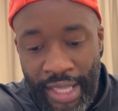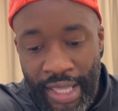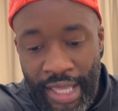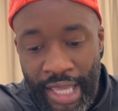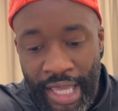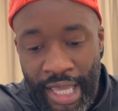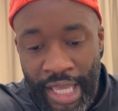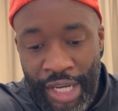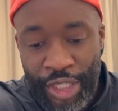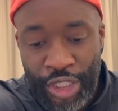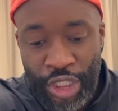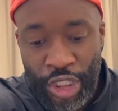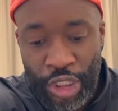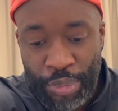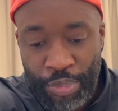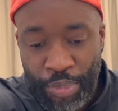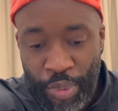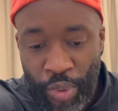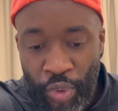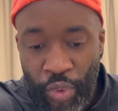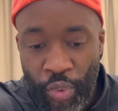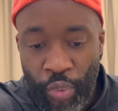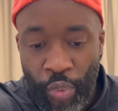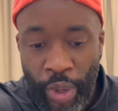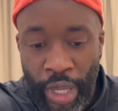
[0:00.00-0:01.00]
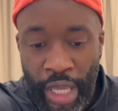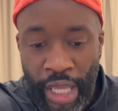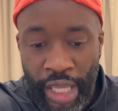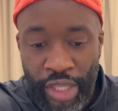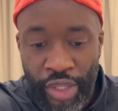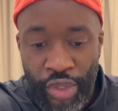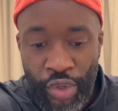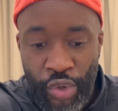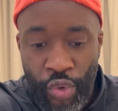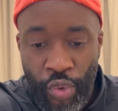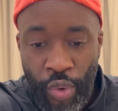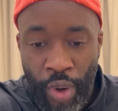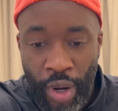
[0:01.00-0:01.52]
in a sport where
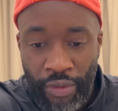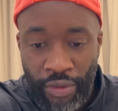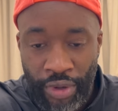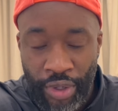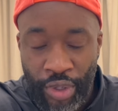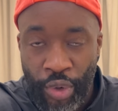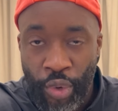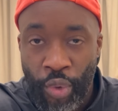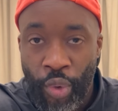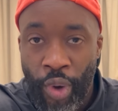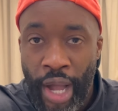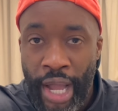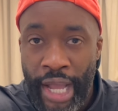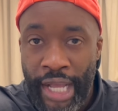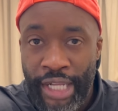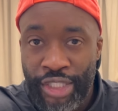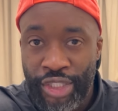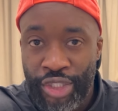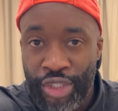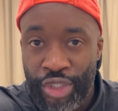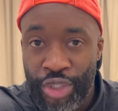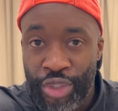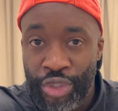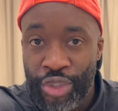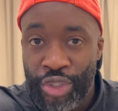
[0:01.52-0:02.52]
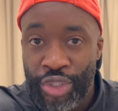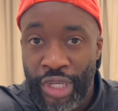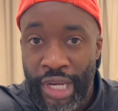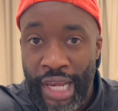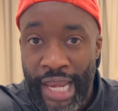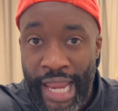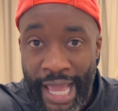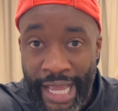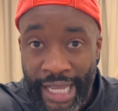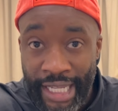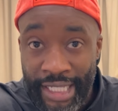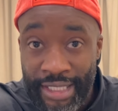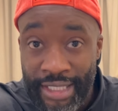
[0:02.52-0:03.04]
you are required to use your
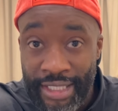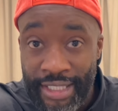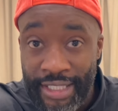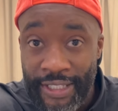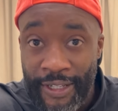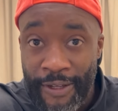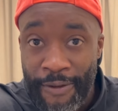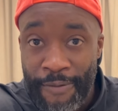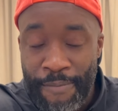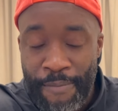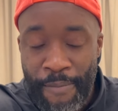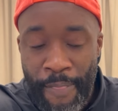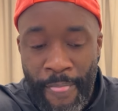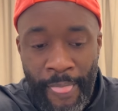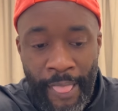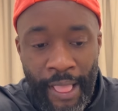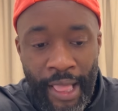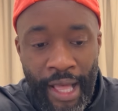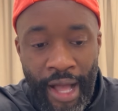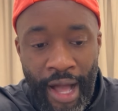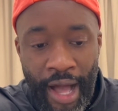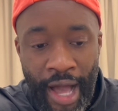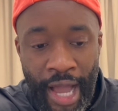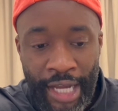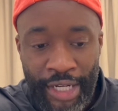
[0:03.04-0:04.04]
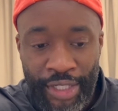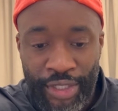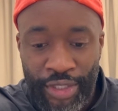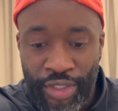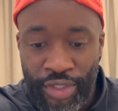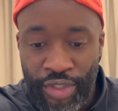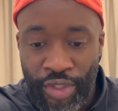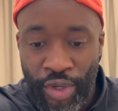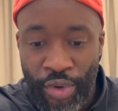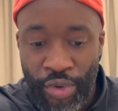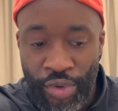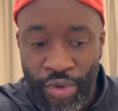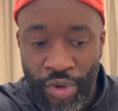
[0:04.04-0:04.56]
legs, I just
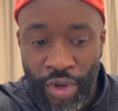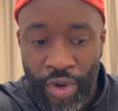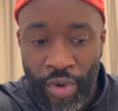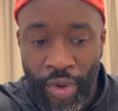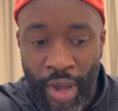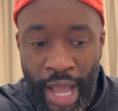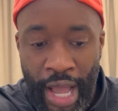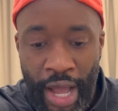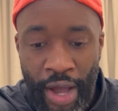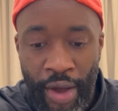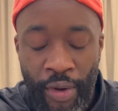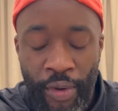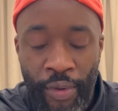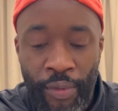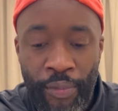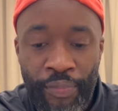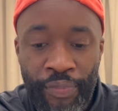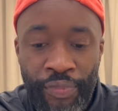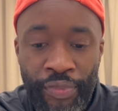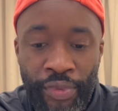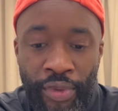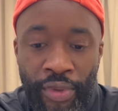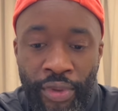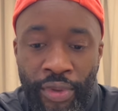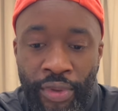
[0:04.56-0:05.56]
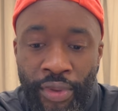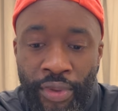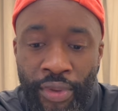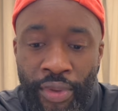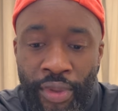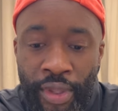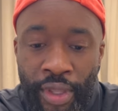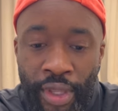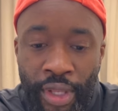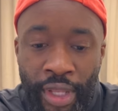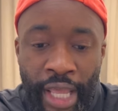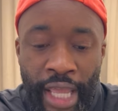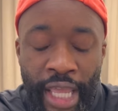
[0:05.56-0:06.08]
don't know how,
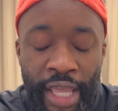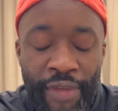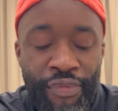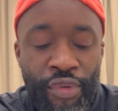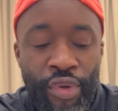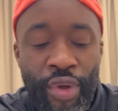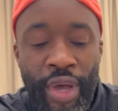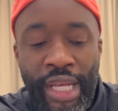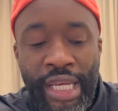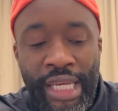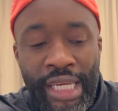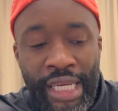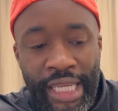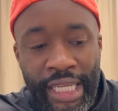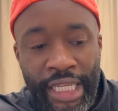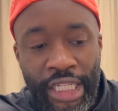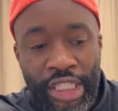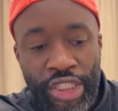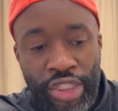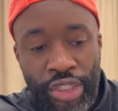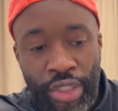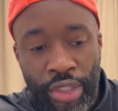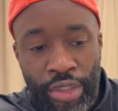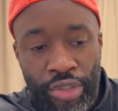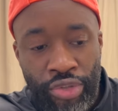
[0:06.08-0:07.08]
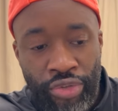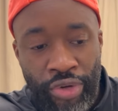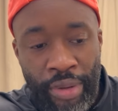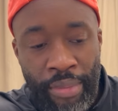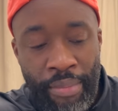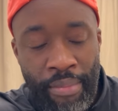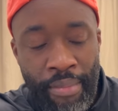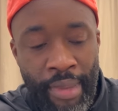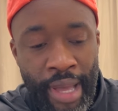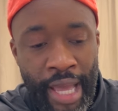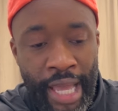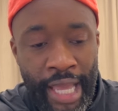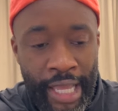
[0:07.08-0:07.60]
like, if you had knee surgery
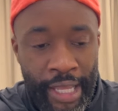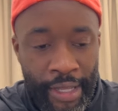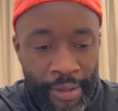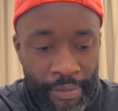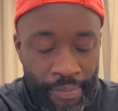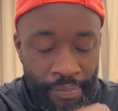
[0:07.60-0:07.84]
in May,